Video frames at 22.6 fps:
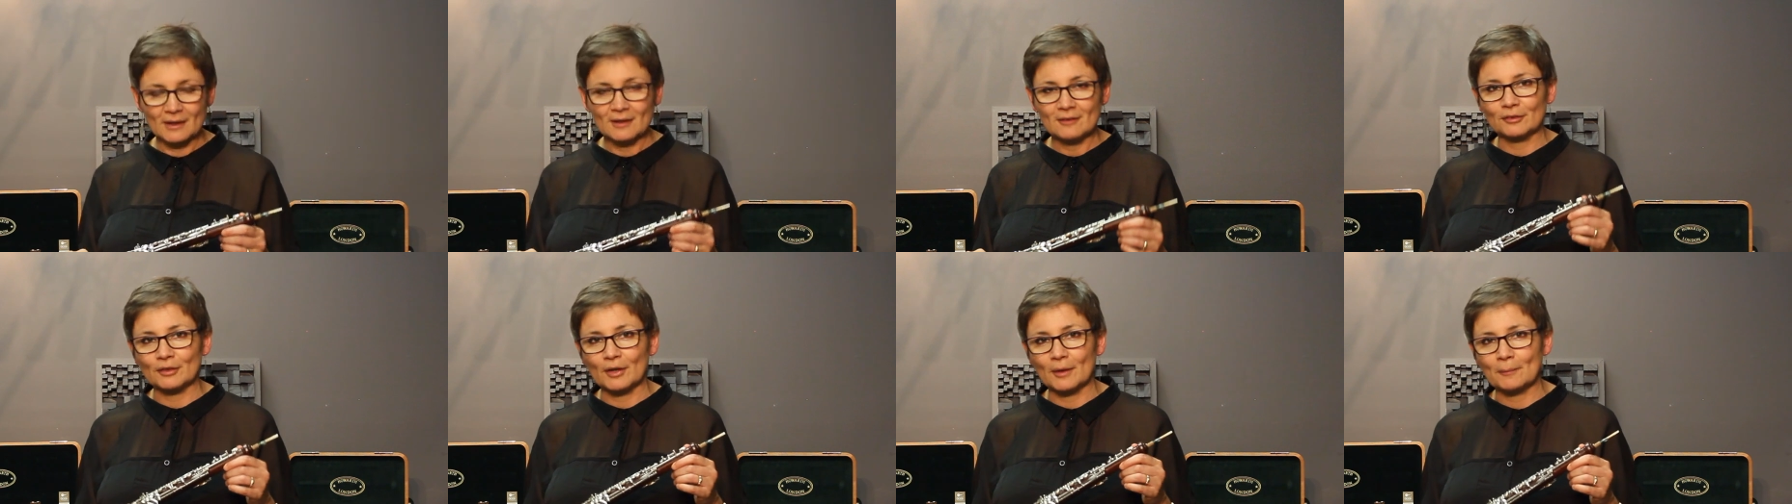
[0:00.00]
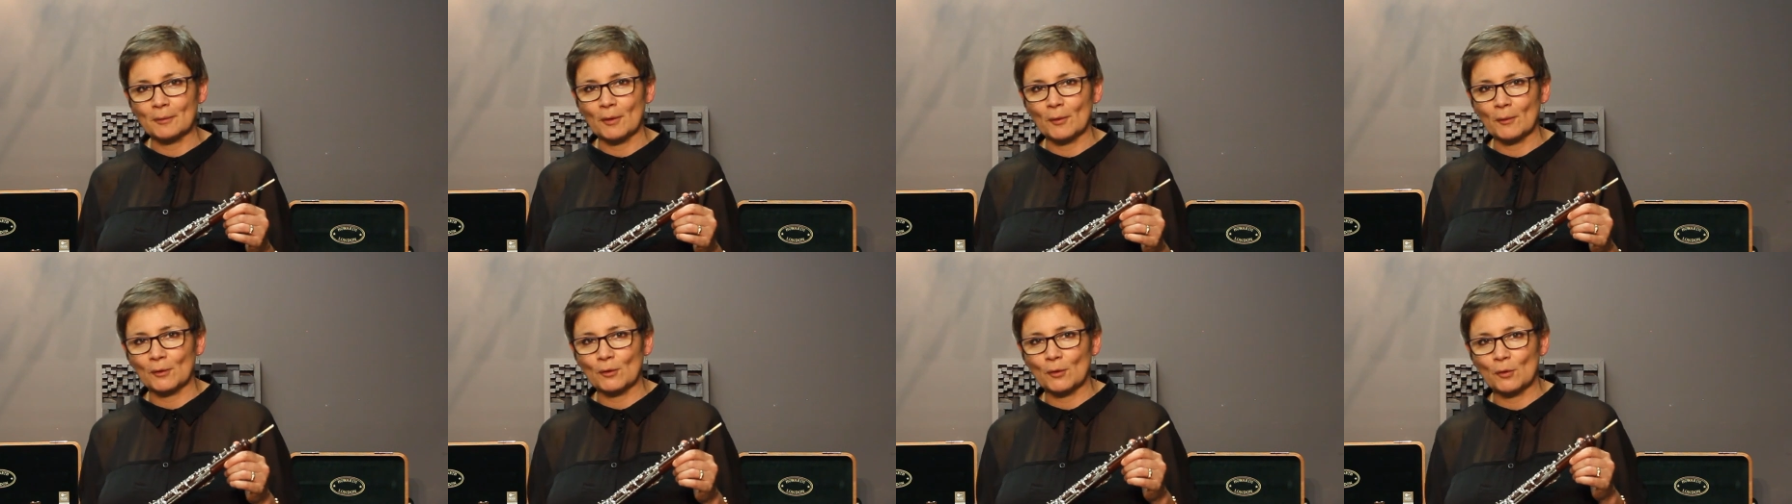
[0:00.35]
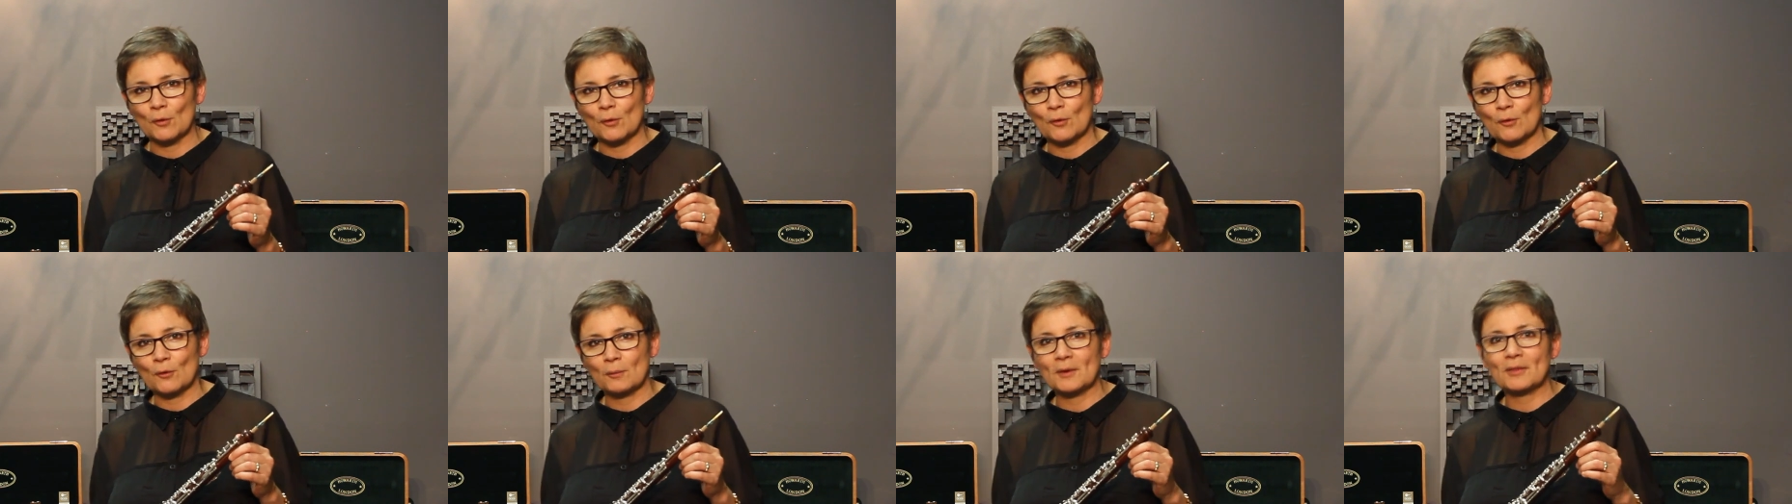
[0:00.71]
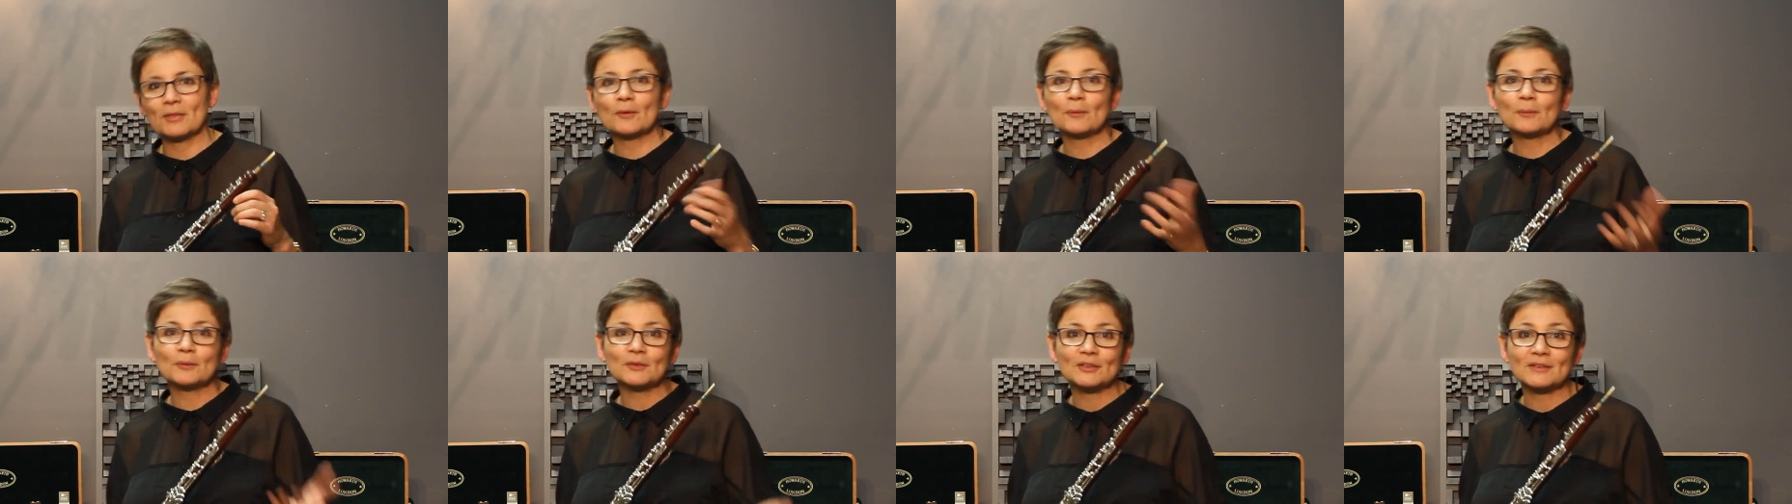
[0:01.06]
for oboe and cor, we
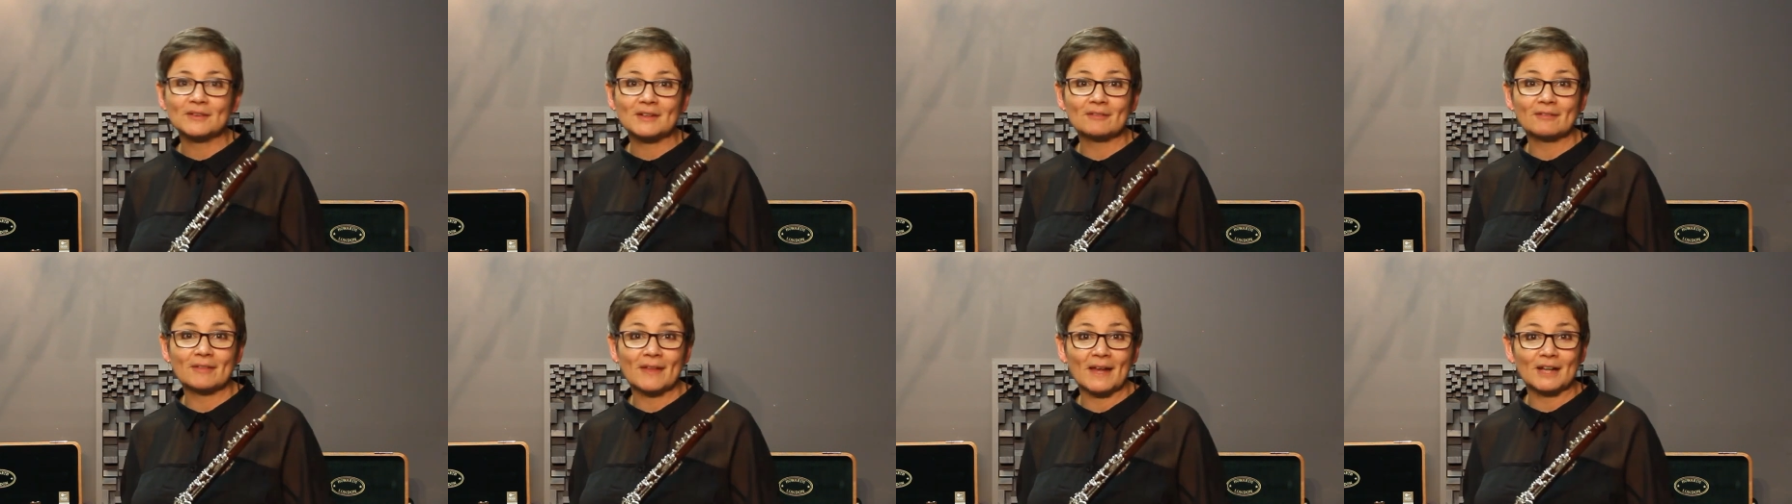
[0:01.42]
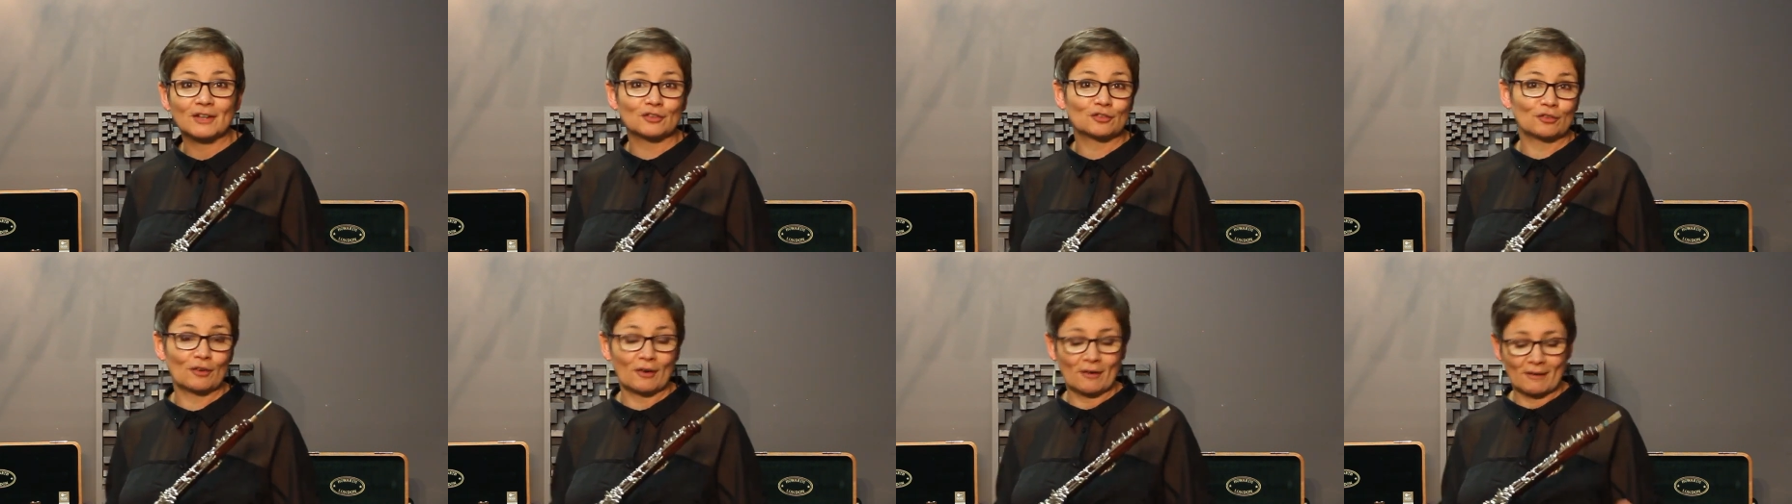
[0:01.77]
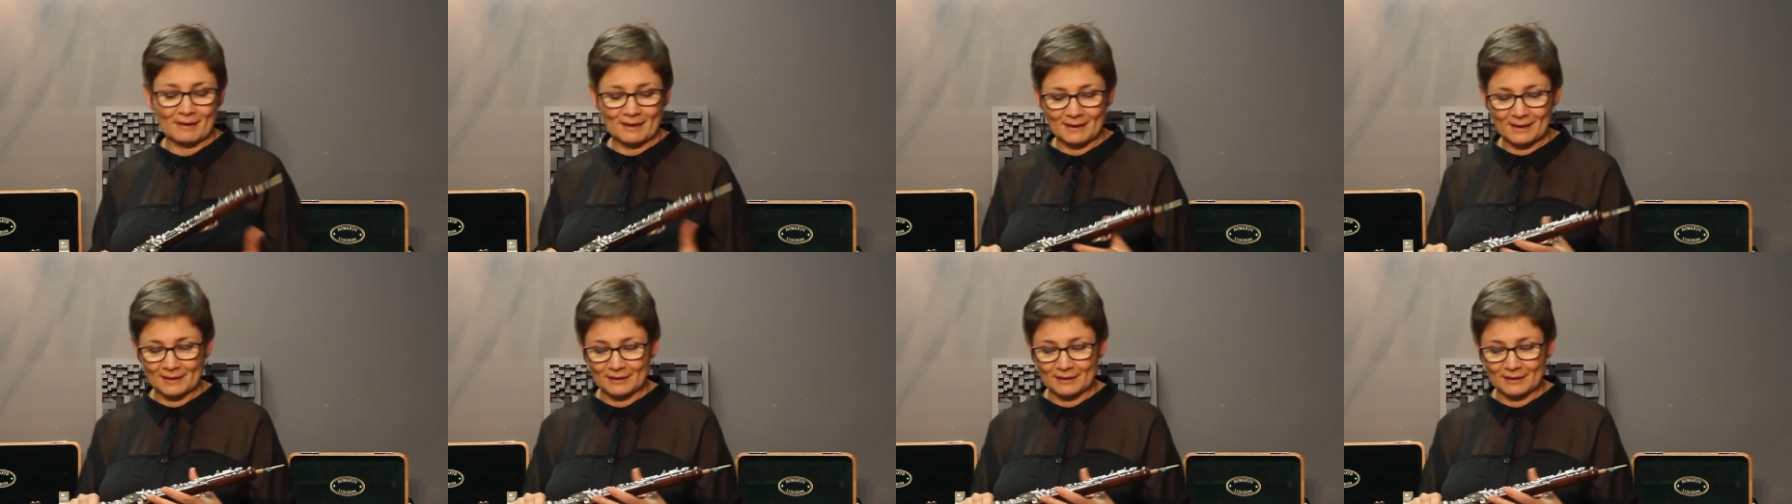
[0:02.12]
thought we'd just give that a try,